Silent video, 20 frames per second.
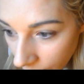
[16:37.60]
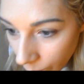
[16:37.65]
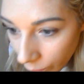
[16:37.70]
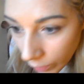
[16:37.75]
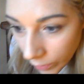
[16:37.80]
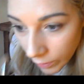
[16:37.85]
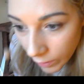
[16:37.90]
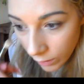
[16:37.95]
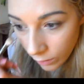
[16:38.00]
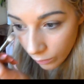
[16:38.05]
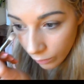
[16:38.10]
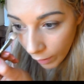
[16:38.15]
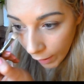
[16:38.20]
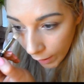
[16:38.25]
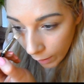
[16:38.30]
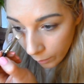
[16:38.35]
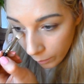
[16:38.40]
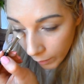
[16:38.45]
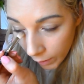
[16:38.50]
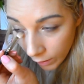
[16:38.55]
This brush is
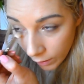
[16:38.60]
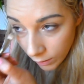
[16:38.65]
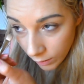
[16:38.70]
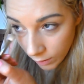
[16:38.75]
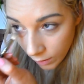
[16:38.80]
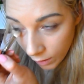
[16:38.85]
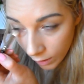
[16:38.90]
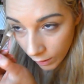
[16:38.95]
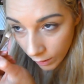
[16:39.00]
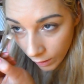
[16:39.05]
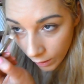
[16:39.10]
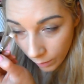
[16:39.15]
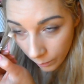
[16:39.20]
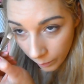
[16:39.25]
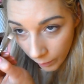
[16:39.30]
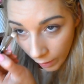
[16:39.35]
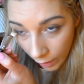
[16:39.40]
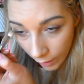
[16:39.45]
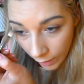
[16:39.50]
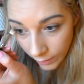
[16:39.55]
great because it
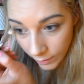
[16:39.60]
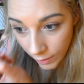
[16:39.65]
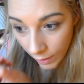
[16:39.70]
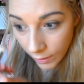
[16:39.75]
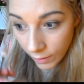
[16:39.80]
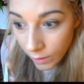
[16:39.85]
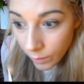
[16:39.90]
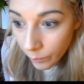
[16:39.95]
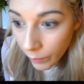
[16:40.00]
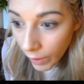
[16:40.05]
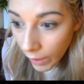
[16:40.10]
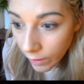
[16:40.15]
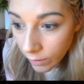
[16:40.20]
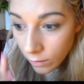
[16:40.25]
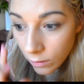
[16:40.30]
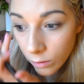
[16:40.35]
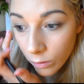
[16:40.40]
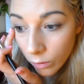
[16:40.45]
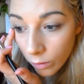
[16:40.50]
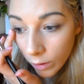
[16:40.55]
applies and it
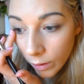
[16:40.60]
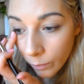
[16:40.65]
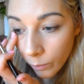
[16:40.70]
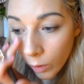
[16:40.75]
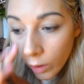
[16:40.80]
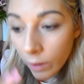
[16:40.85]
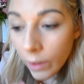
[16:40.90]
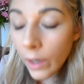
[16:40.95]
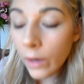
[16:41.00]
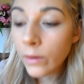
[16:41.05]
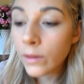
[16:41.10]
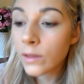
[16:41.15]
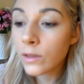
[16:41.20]
blends all in one go.